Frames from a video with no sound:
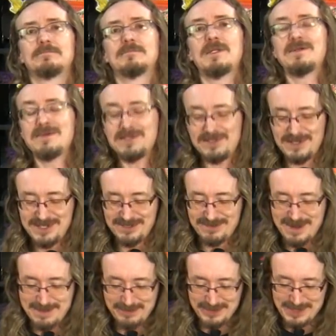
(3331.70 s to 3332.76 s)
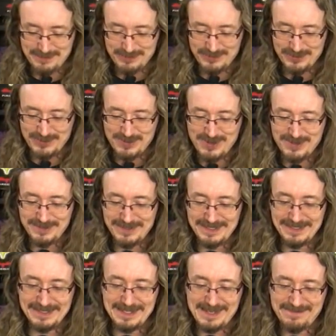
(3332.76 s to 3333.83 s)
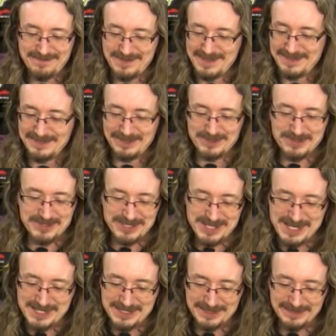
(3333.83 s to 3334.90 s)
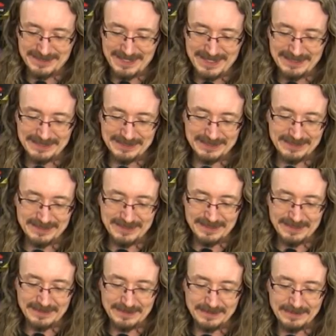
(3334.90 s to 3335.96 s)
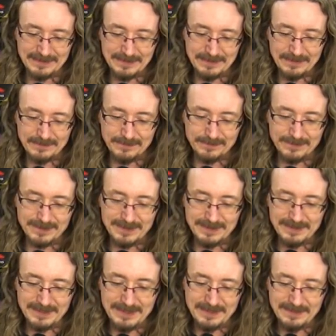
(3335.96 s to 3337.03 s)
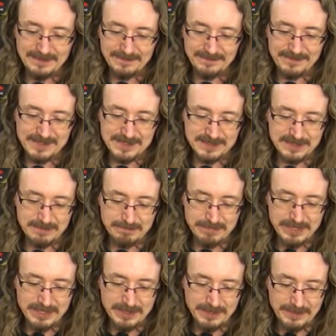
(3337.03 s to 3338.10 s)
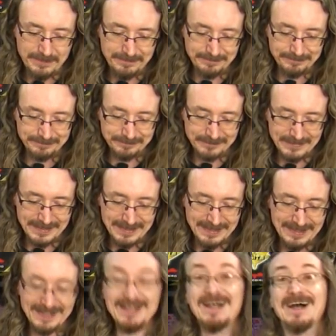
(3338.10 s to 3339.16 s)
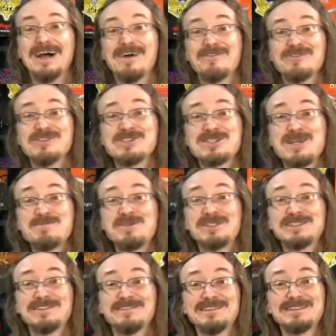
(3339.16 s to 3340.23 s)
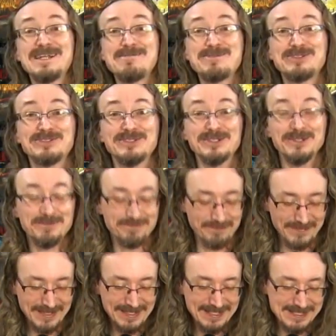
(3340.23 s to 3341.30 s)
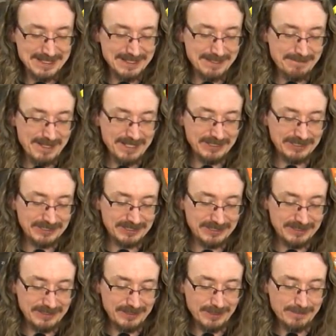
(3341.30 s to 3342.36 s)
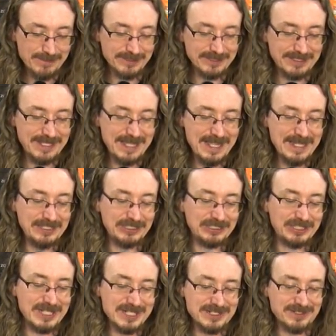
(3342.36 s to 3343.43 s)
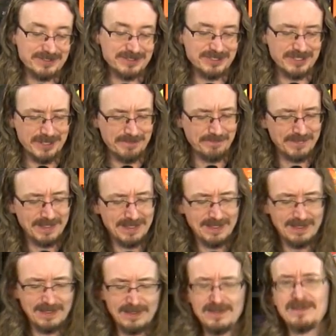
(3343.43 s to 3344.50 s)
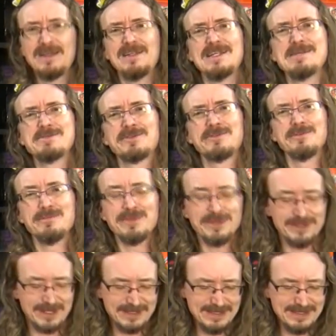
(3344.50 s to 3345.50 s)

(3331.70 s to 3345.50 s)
All right, so let's wrap it up with a quote. And I found a quotation that I just think really fits the bill uh, for the subject of this episode. And it's uh, by Ch Gilbert K. Chesterton. That name's familiar.